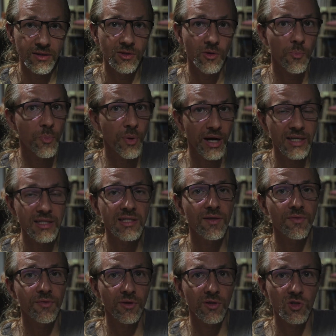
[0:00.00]
the price
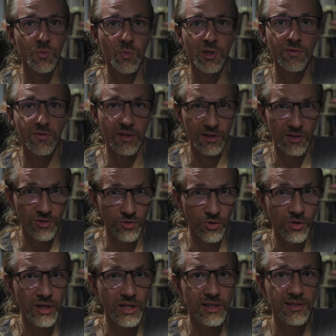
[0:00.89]
difference between
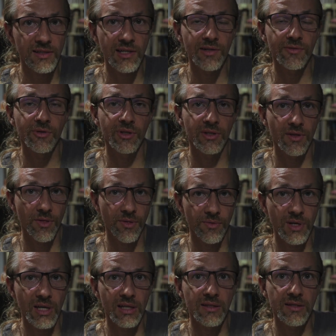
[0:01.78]
sterling silver and
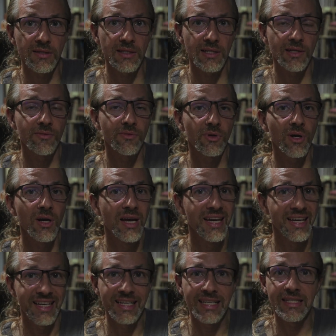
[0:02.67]
three N silver
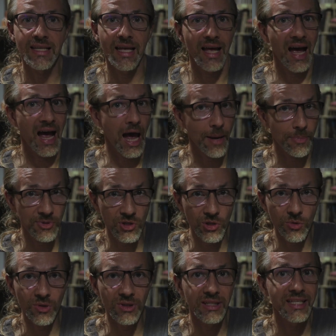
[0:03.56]
is
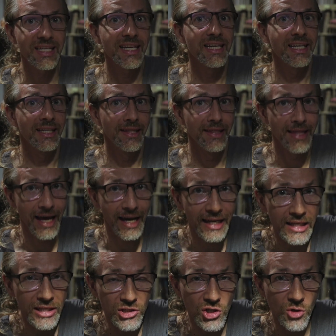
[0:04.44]
absolutely
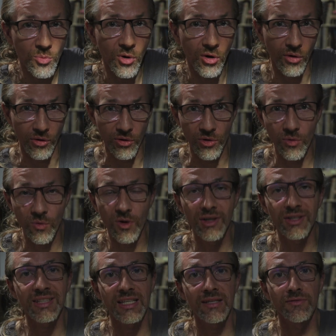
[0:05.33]
negligible. You
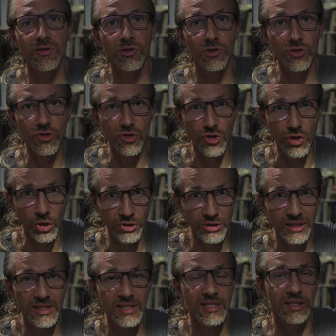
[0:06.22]
won't even
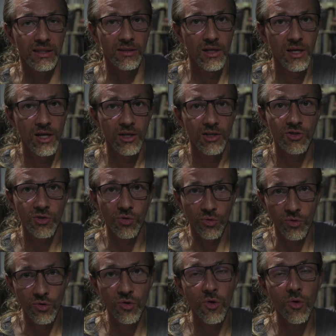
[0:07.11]
notice it. So
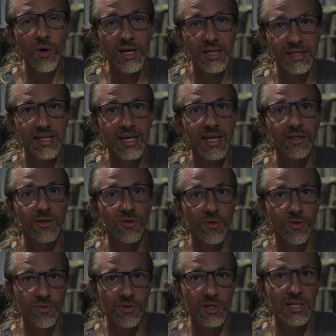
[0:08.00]
go and get the
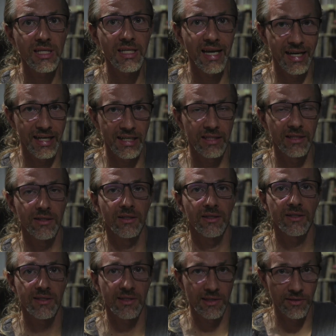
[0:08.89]
three N
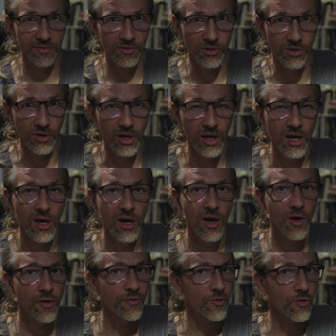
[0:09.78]
silver.
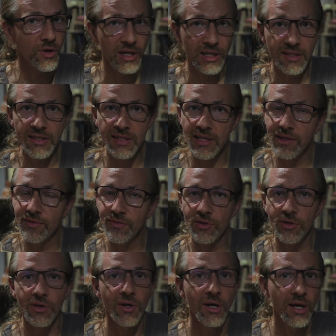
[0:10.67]
four N
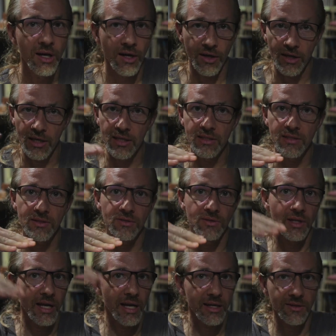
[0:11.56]
silver, it's
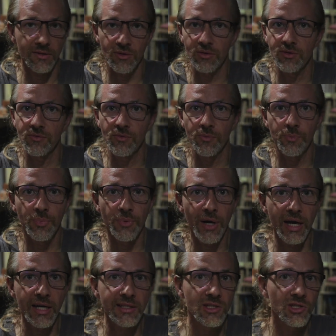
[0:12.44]
like the
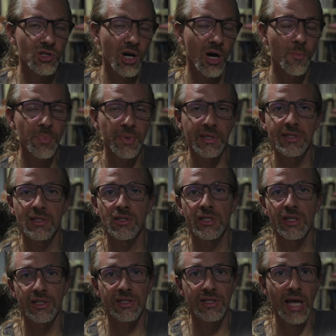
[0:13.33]
price jump is
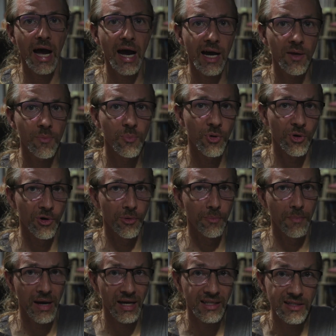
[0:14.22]
just hyper
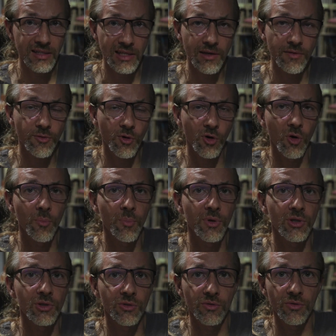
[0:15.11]
massive
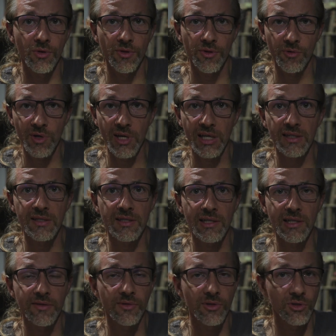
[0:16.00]
compared to the three N
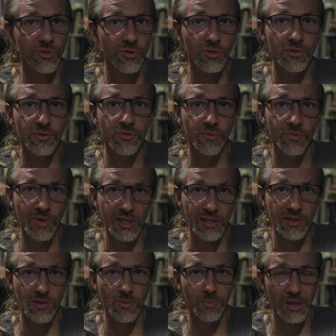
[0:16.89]
silver. Don't
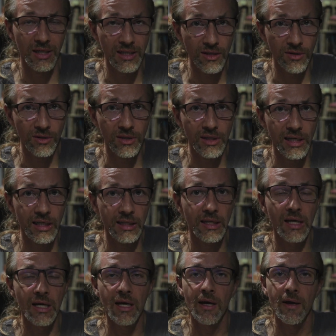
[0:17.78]
waste money on that.
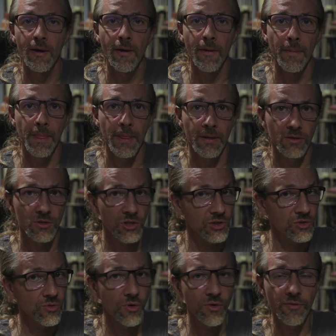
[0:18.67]

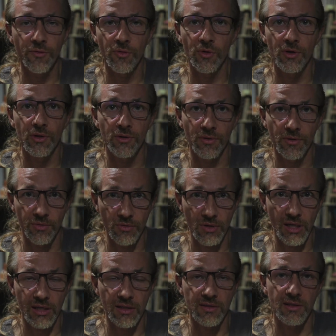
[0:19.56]
Just go for
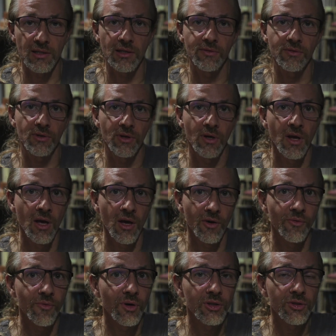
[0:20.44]
three N silver.
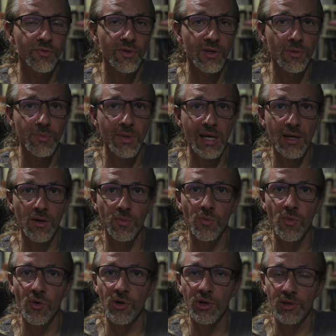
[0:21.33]
What will make
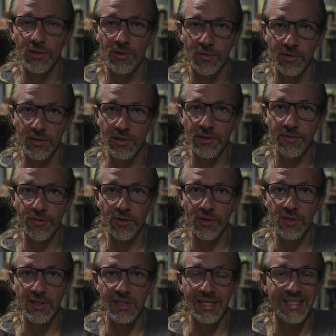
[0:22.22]
more
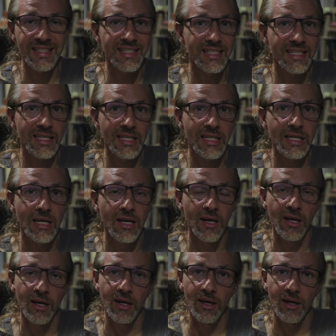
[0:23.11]
difference is the
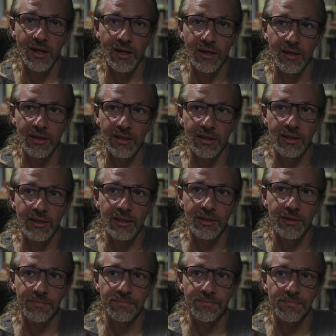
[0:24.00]

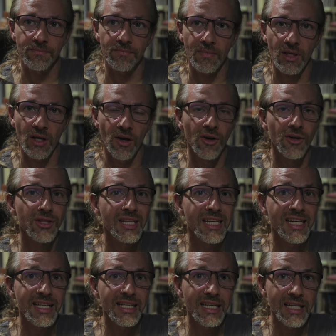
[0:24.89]
uh,
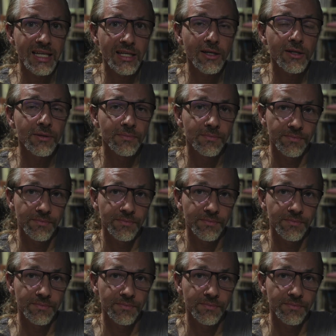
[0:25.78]
annealing